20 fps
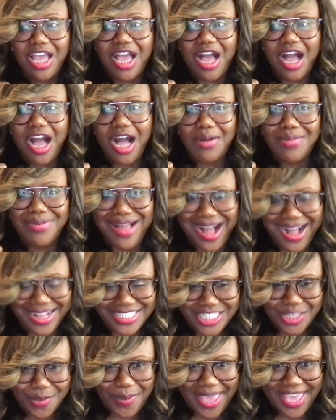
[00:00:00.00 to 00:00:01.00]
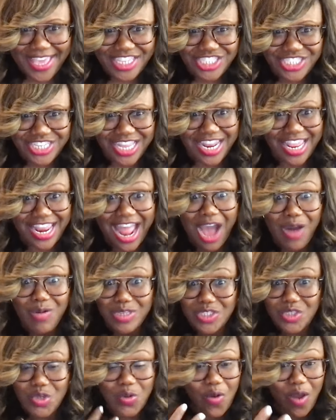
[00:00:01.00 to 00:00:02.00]
um, constipation. And I
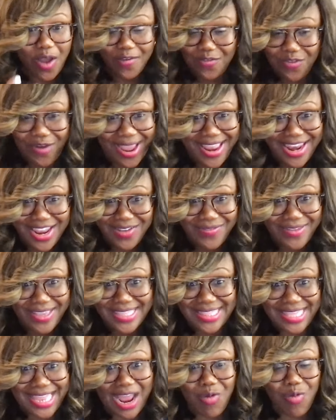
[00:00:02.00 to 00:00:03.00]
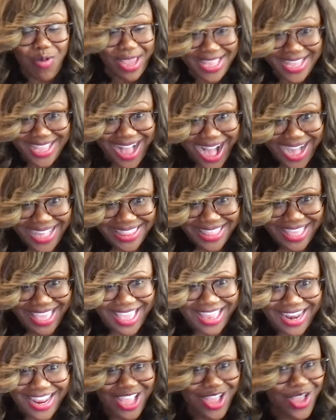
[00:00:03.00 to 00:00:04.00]
was so afraid of it that I went and got
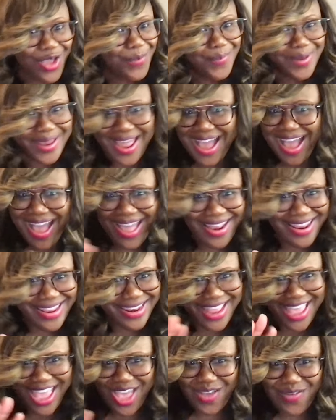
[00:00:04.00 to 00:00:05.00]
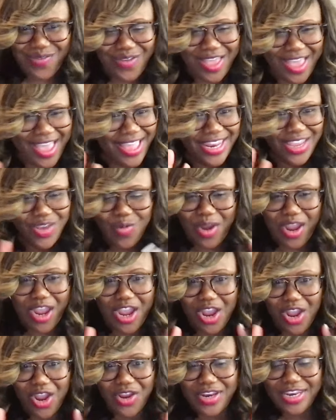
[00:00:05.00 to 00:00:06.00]
that. But I didn't have
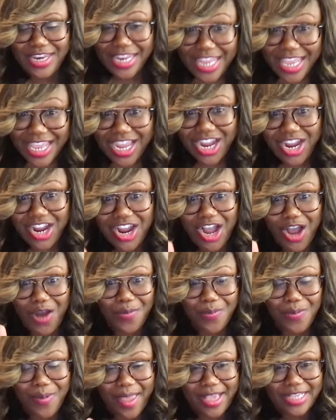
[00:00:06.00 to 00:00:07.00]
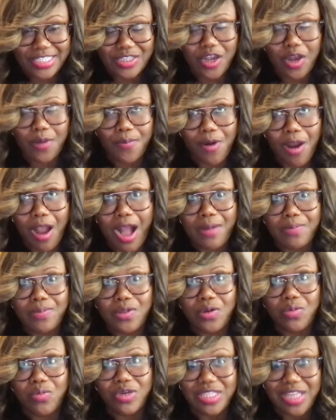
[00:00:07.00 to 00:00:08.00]
anywhere near a, as a
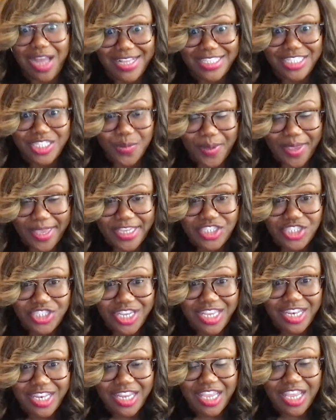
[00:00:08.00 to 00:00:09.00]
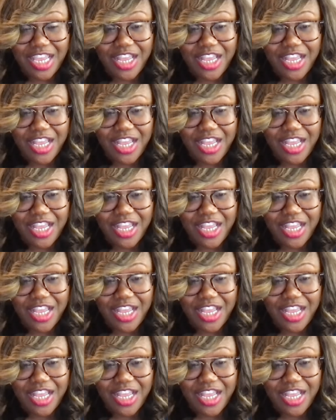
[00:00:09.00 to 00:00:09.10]
problem with constipation